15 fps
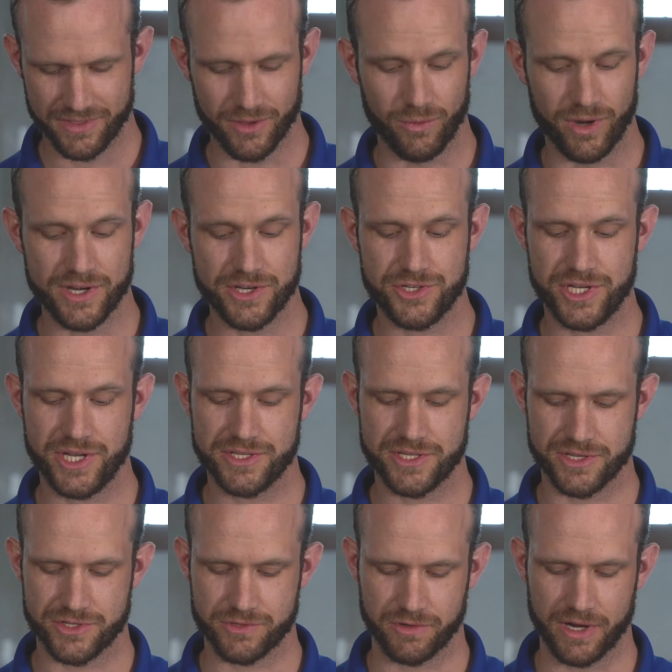the one
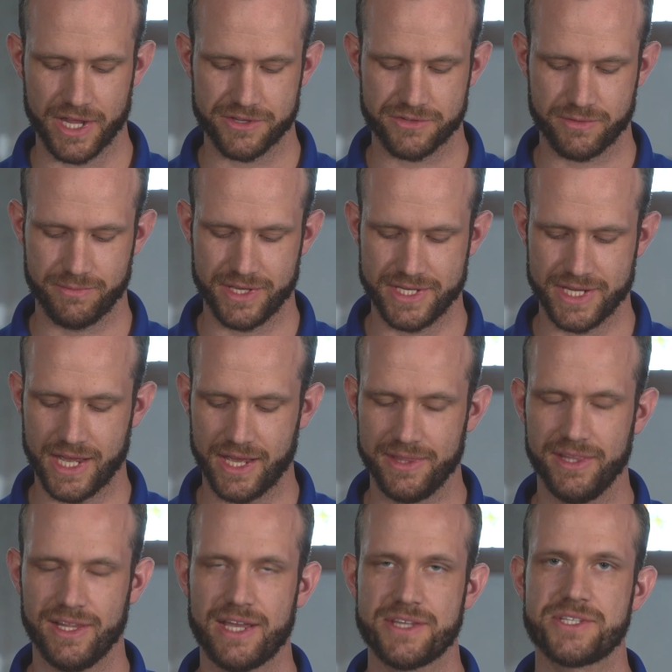Jesus raised from the
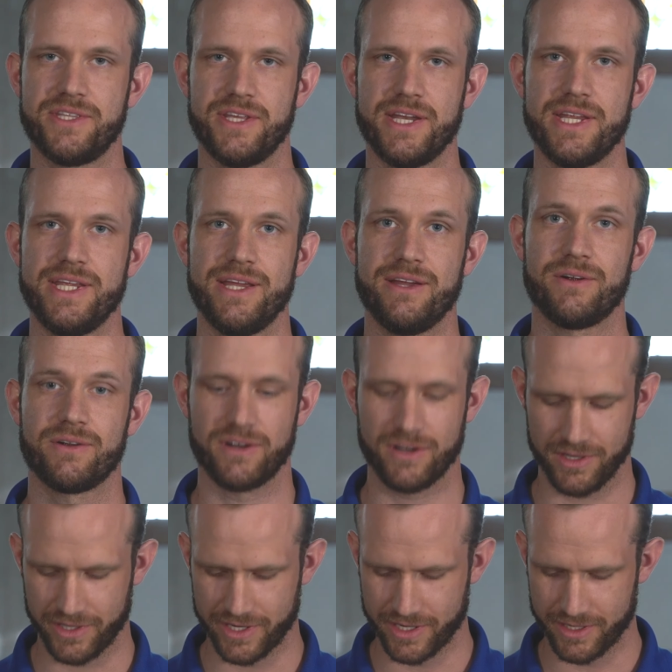dead less than a year
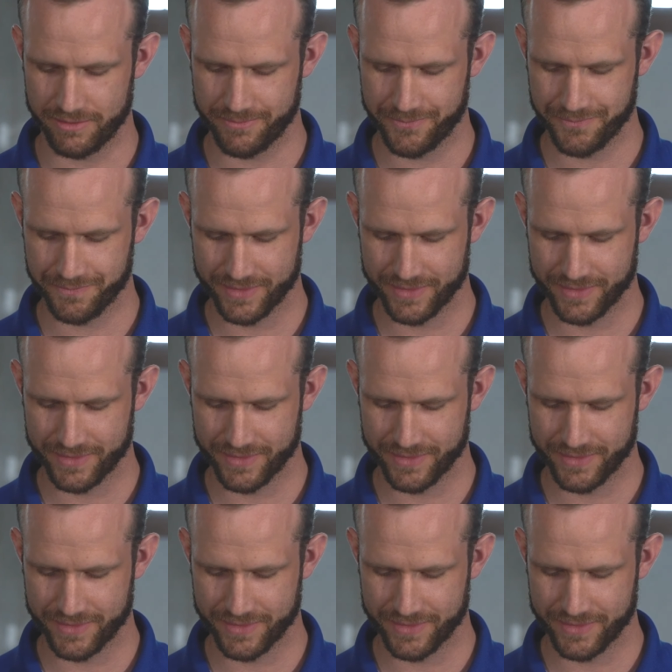earlier.